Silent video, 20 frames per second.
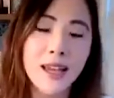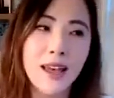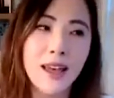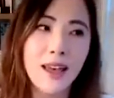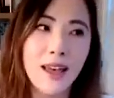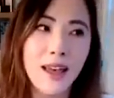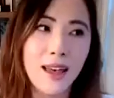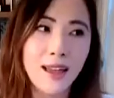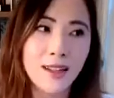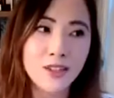
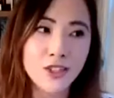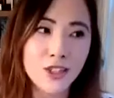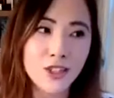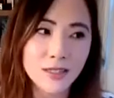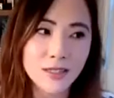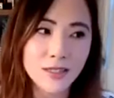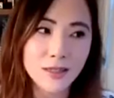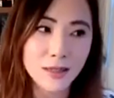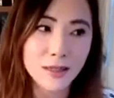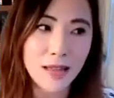and
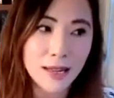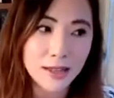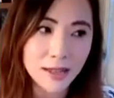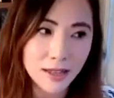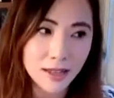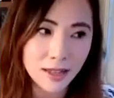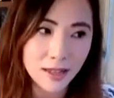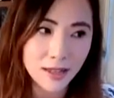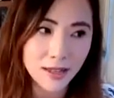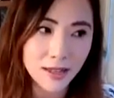just
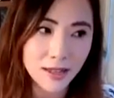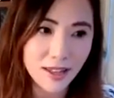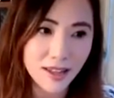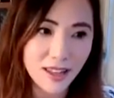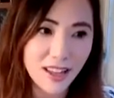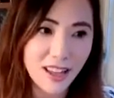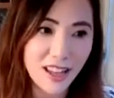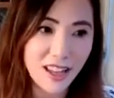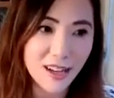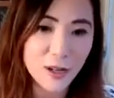letting
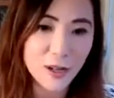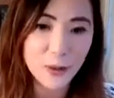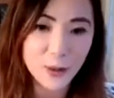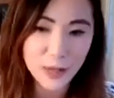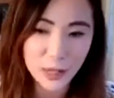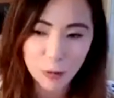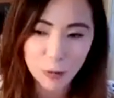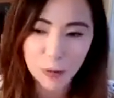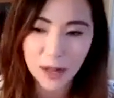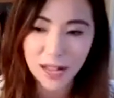and going
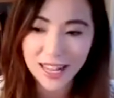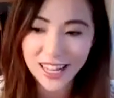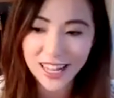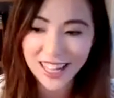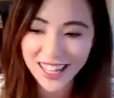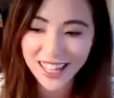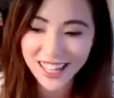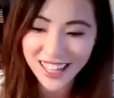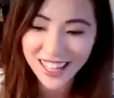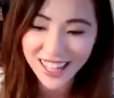
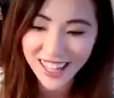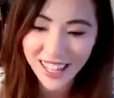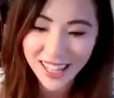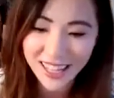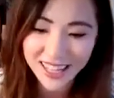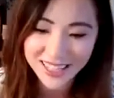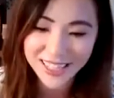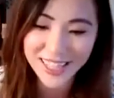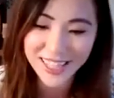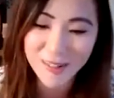quiet
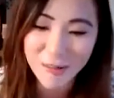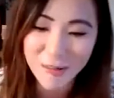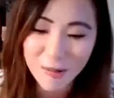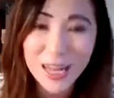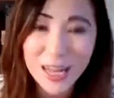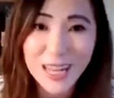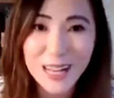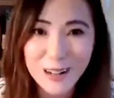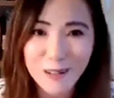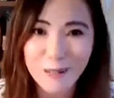and
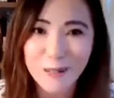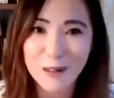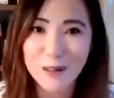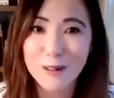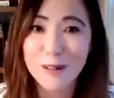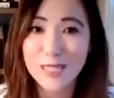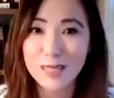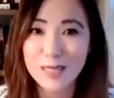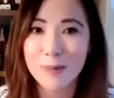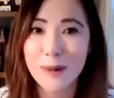waiting for a
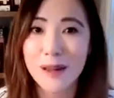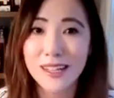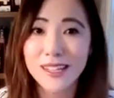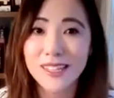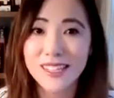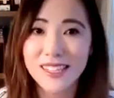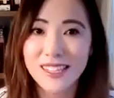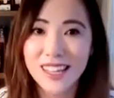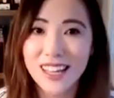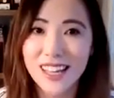
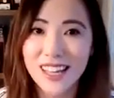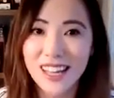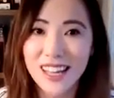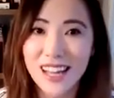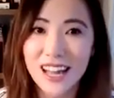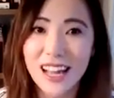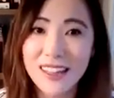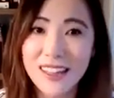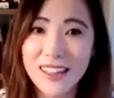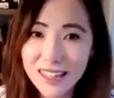response.
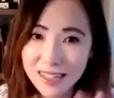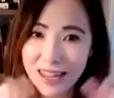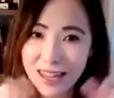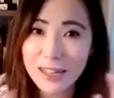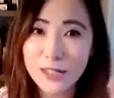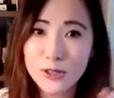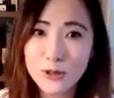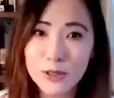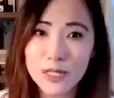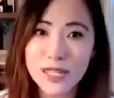I think
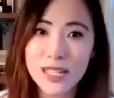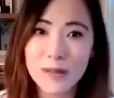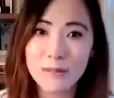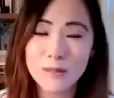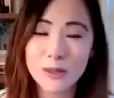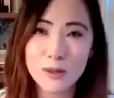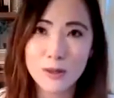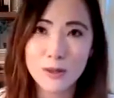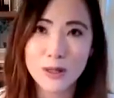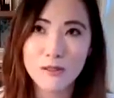naturally I'm
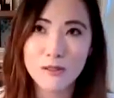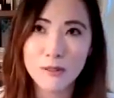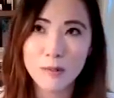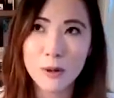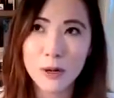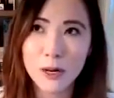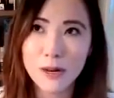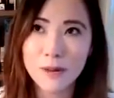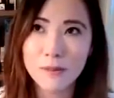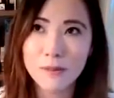sort of a
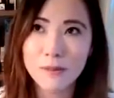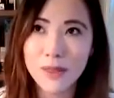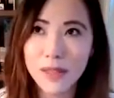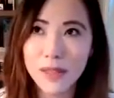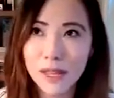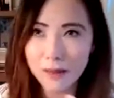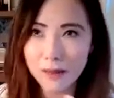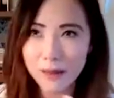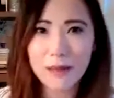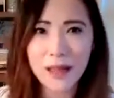more like
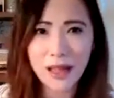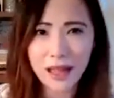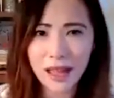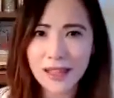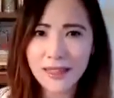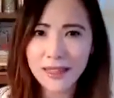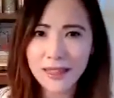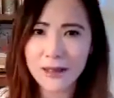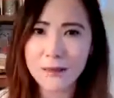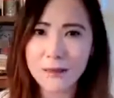I
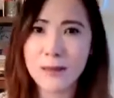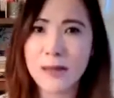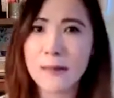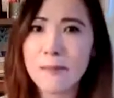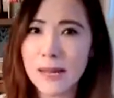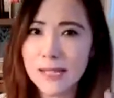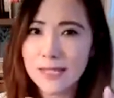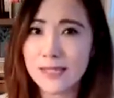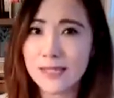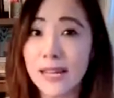think like
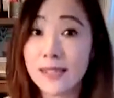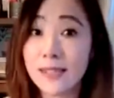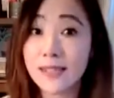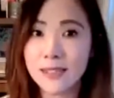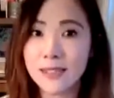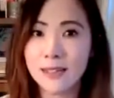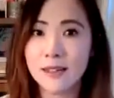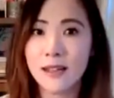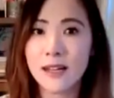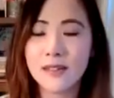my stance
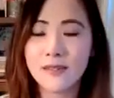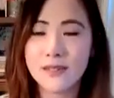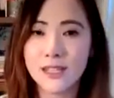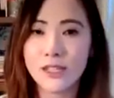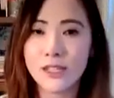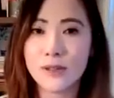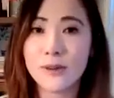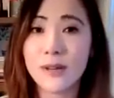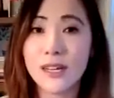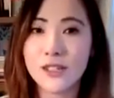in a lot of
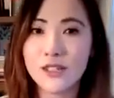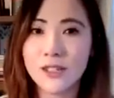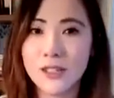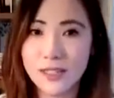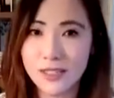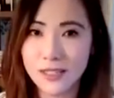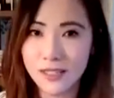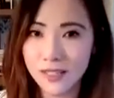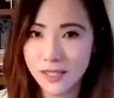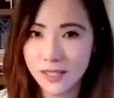situations
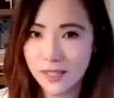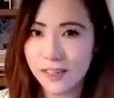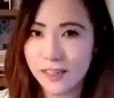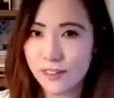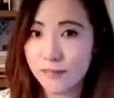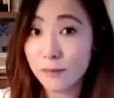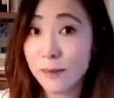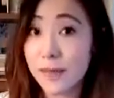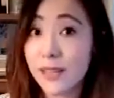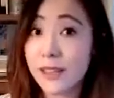is to kind
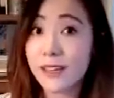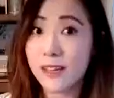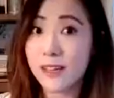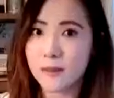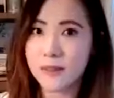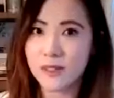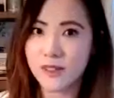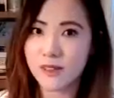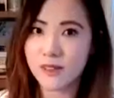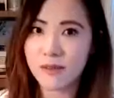of be the
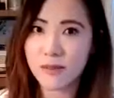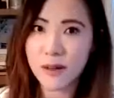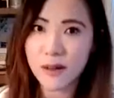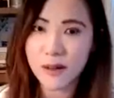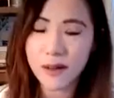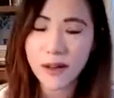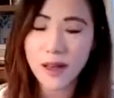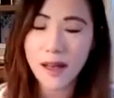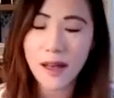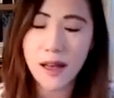
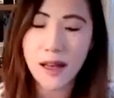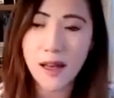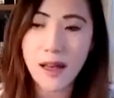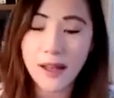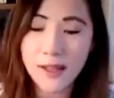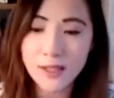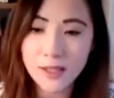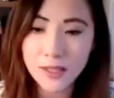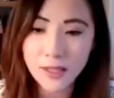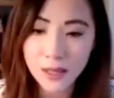observer.
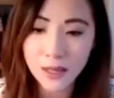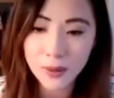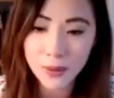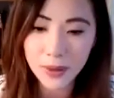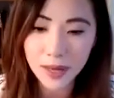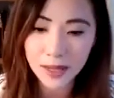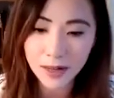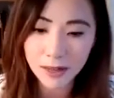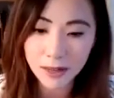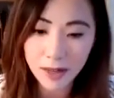And so
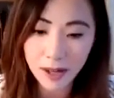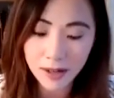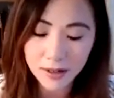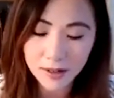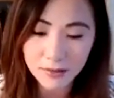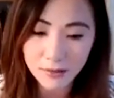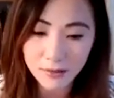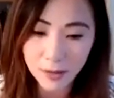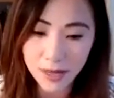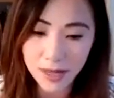in a lot
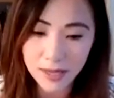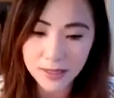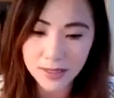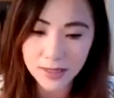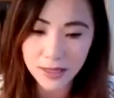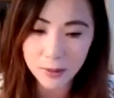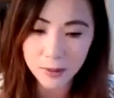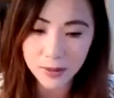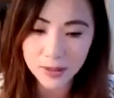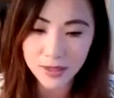of ways
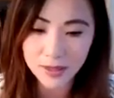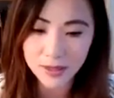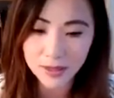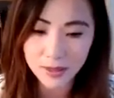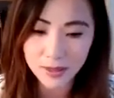it was